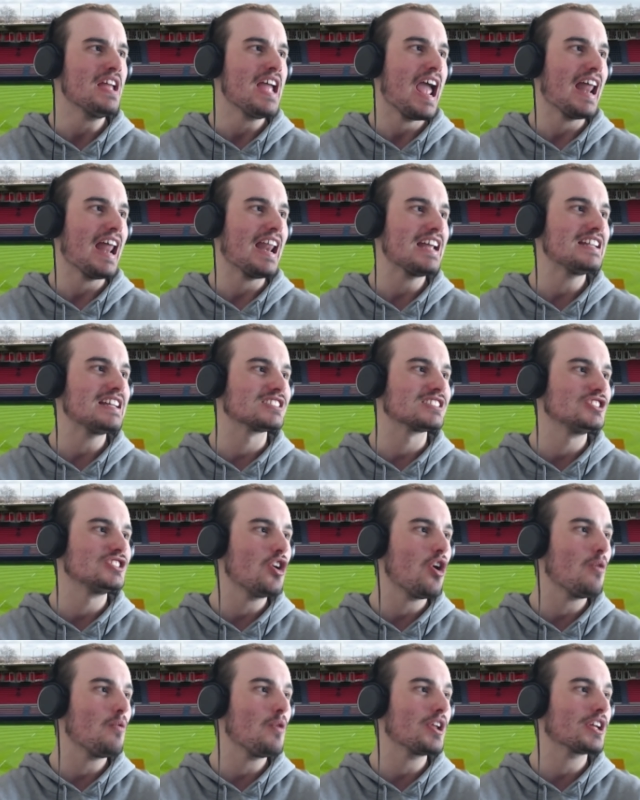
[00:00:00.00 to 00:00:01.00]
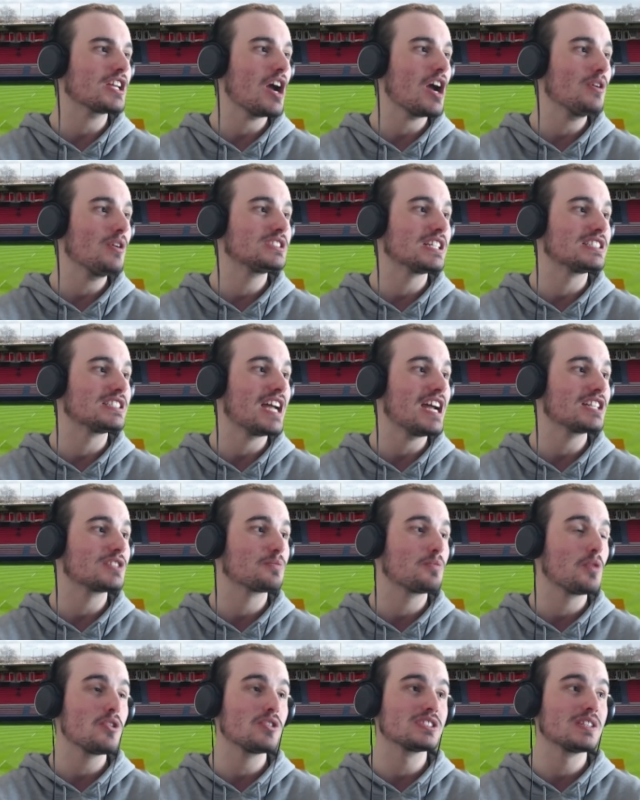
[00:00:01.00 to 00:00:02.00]
And he does not want to go into touch,
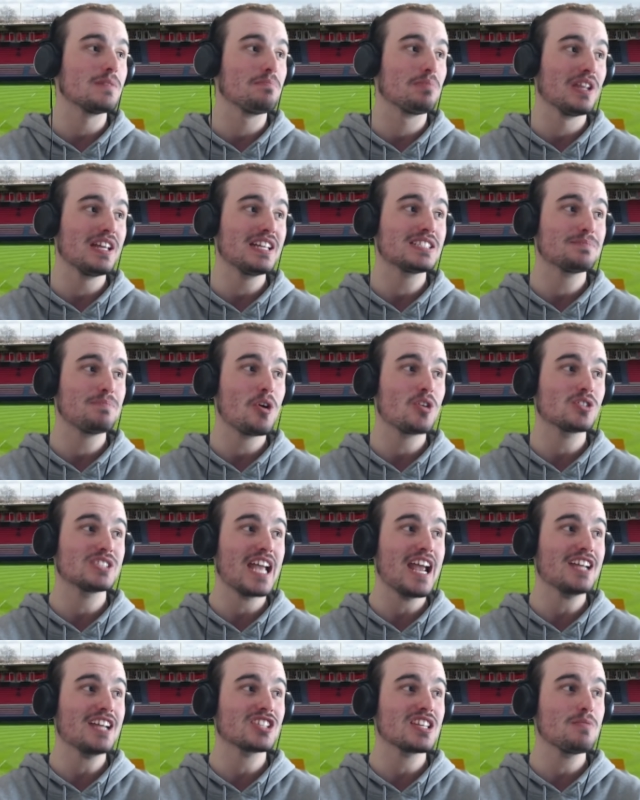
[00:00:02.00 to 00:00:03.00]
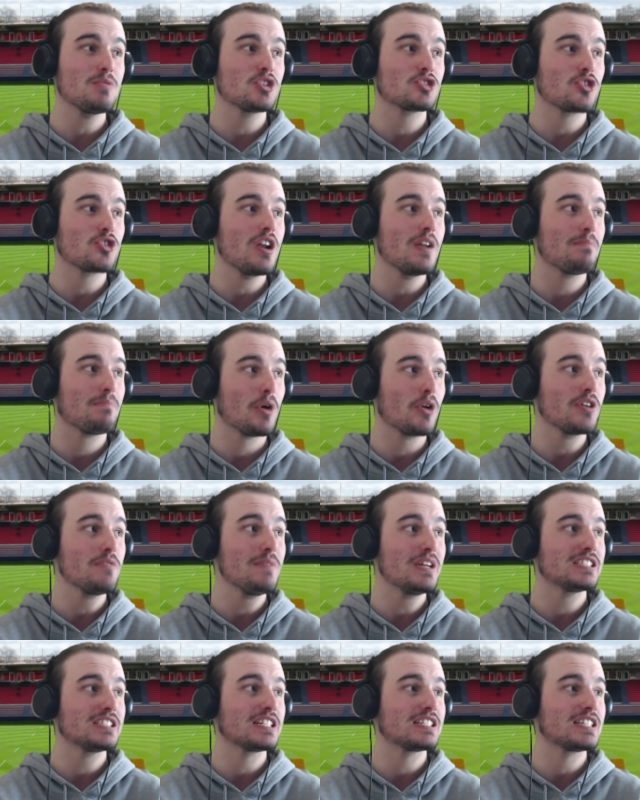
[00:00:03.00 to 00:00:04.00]
whereas the Blitzboks actually were trying to put him
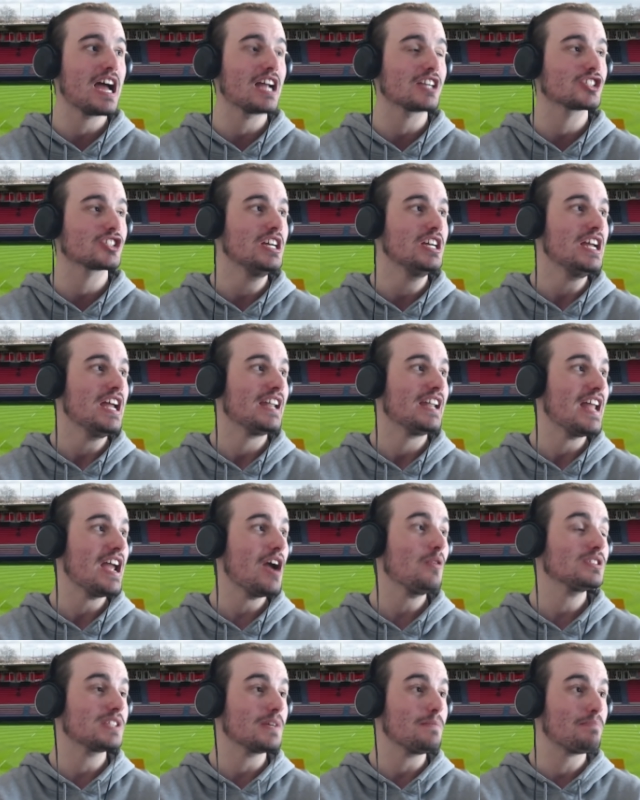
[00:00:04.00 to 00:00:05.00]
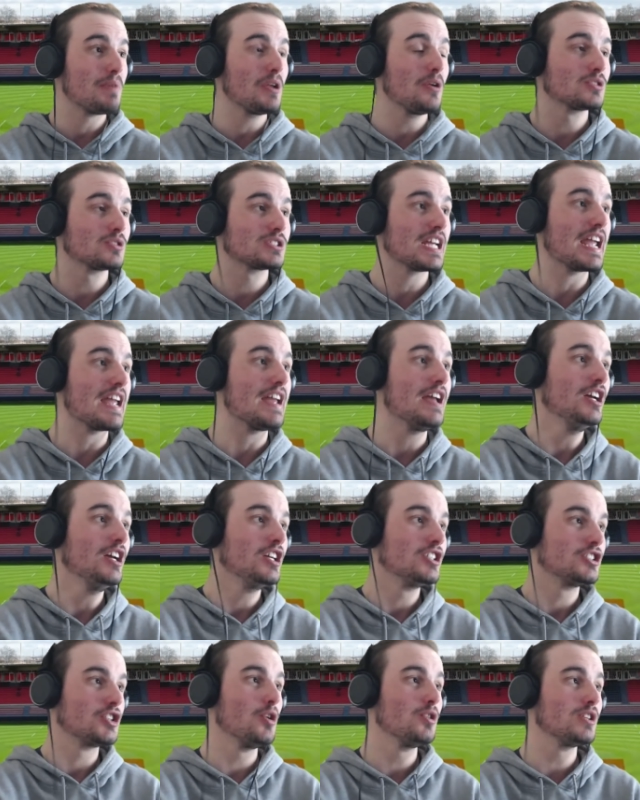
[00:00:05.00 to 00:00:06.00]
into touch. Now it's a penalty
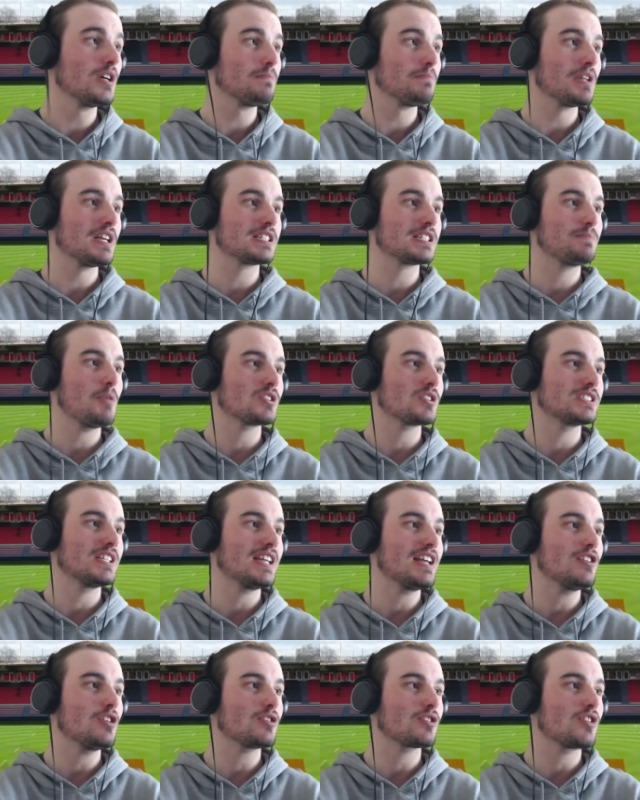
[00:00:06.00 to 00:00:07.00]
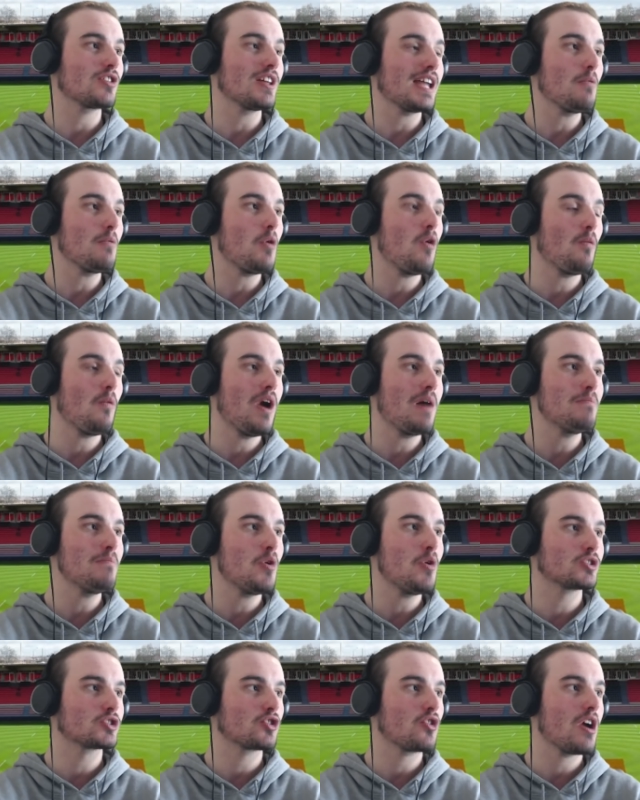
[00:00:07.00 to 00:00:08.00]
to the Blitzboks, and they look like they want one
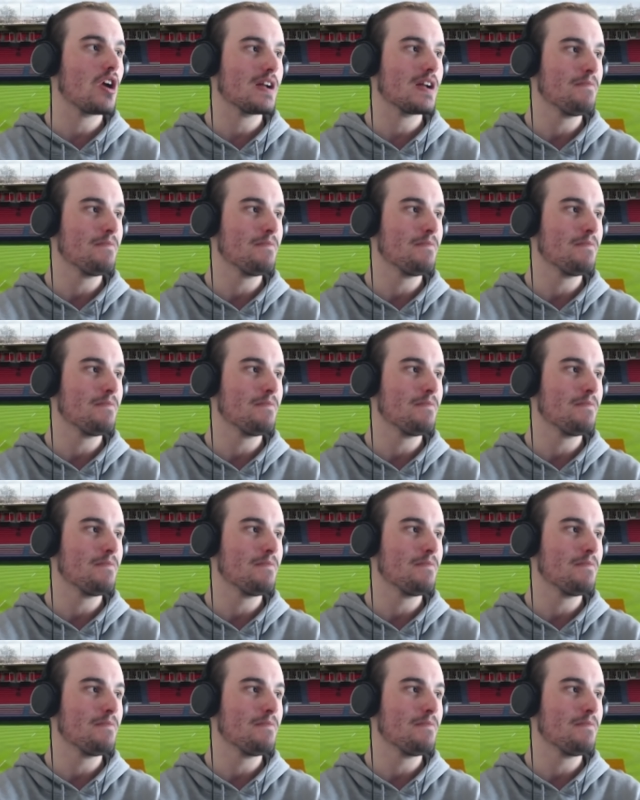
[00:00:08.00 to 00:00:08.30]
more try.